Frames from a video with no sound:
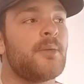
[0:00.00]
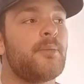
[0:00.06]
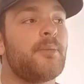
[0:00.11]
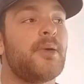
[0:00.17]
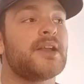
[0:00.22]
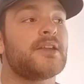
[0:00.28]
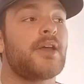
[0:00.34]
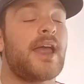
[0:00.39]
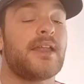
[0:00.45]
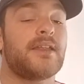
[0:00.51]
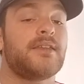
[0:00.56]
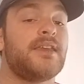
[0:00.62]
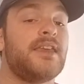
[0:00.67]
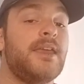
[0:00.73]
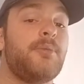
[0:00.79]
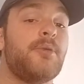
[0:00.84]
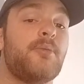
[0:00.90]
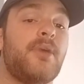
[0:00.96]
But
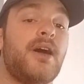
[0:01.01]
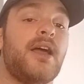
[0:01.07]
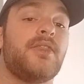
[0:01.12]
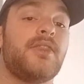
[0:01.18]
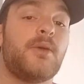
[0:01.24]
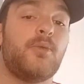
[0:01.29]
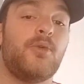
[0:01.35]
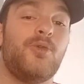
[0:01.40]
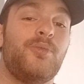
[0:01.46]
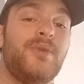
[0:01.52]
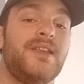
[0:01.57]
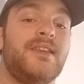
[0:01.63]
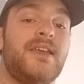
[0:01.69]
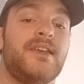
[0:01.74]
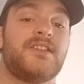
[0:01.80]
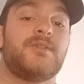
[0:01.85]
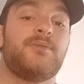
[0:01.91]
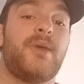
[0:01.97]
keep in mind there will be
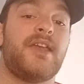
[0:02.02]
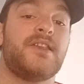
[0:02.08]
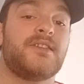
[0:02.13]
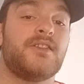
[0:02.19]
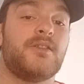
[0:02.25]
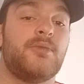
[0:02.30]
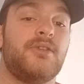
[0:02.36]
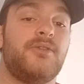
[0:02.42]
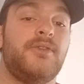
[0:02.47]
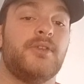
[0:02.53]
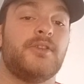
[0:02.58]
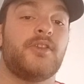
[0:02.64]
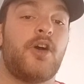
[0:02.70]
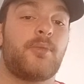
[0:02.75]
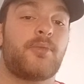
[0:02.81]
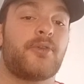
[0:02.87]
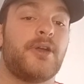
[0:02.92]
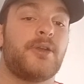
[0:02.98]
less space in the midfield to
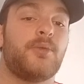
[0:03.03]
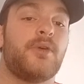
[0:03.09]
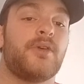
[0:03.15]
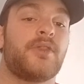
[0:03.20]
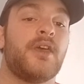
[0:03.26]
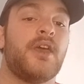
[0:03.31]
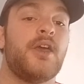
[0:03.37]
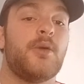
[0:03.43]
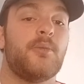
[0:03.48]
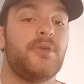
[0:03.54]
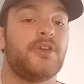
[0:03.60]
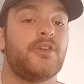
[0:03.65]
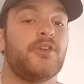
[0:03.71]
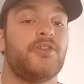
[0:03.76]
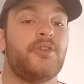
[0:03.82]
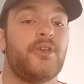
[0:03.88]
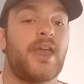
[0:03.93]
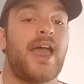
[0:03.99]
operate with
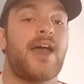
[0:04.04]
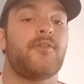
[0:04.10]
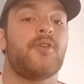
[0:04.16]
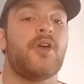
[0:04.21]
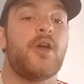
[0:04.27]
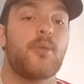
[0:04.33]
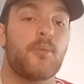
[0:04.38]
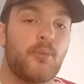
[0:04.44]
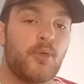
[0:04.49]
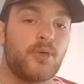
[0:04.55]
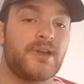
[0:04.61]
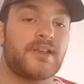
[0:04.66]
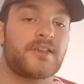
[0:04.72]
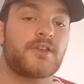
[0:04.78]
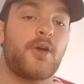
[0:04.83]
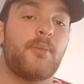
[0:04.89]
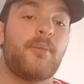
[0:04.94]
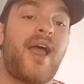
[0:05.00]
because you have more or
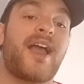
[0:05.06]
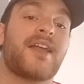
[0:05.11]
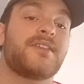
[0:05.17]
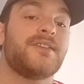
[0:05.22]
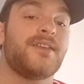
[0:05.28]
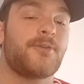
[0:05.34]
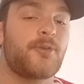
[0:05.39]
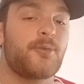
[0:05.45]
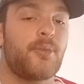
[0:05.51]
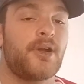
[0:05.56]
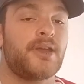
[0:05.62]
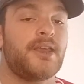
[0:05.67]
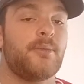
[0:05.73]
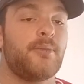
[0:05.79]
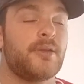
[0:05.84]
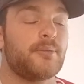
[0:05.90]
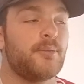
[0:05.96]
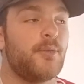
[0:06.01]
less compacted everybody a
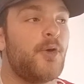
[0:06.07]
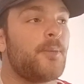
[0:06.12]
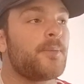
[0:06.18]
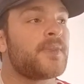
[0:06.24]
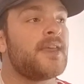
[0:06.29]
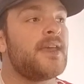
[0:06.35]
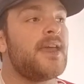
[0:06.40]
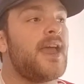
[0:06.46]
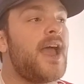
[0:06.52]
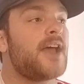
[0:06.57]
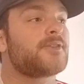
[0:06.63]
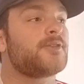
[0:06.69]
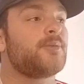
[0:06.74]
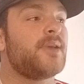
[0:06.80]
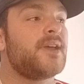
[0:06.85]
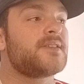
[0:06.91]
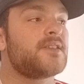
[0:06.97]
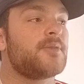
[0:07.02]
bit more. As for
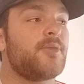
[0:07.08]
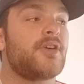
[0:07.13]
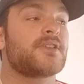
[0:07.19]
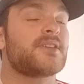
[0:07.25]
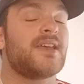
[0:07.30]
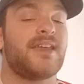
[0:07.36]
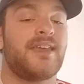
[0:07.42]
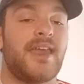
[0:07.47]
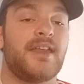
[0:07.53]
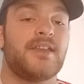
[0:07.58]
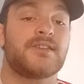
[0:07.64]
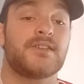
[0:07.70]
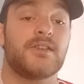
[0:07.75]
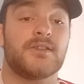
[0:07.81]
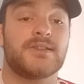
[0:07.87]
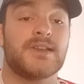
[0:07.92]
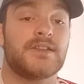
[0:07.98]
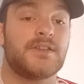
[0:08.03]
players in the box, again,
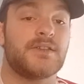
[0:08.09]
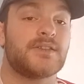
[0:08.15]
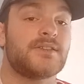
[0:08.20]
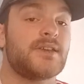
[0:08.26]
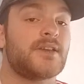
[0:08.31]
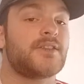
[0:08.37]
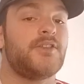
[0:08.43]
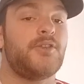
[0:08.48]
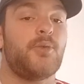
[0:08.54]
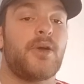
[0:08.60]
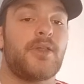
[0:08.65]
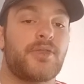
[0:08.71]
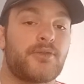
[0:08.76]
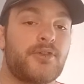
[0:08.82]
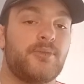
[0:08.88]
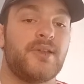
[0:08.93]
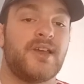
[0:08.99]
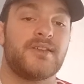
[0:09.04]
still set to 6. You want
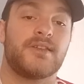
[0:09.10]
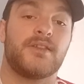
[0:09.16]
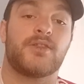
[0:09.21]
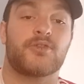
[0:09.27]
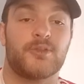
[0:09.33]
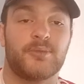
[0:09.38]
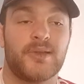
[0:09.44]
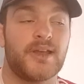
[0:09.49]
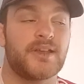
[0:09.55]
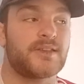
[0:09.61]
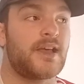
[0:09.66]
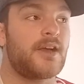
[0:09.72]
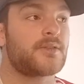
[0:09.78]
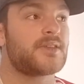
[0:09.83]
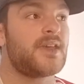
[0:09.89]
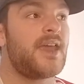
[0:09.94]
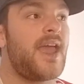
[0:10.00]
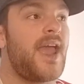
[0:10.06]
3 players in, 3 players
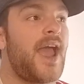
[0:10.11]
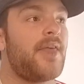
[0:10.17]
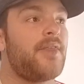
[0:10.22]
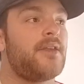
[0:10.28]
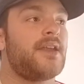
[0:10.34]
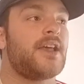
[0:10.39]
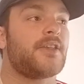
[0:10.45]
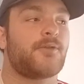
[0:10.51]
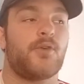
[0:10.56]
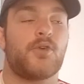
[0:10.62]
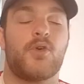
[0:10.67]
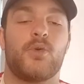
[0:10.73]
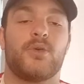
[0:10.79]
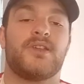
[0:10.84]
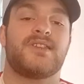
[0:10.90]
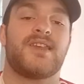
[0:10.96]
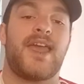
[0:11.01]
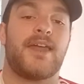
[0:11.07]
out. And then as for
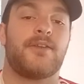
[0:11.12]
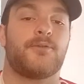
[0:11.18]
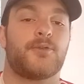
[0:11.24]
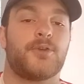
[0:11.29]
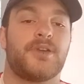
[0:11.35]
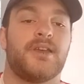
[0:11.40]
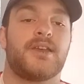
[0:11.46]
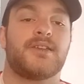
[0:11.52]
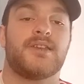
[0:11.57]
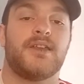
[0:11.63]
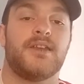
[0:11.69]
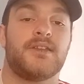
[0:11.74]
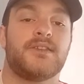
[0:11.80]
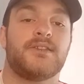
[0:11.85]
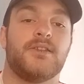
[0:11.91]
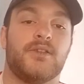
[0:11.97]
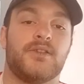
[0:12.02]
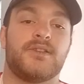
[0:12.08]
corners and free kicks, it is
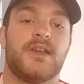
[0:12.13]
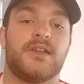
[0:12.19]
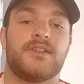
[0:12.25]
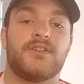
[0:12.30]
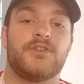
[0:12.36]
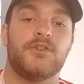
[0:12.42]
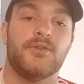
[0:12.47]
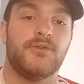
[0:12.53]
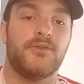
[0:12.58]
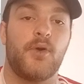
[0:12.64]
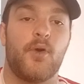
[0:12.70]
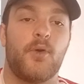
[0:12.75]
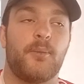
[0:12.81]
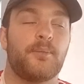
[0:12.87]
still set to 4.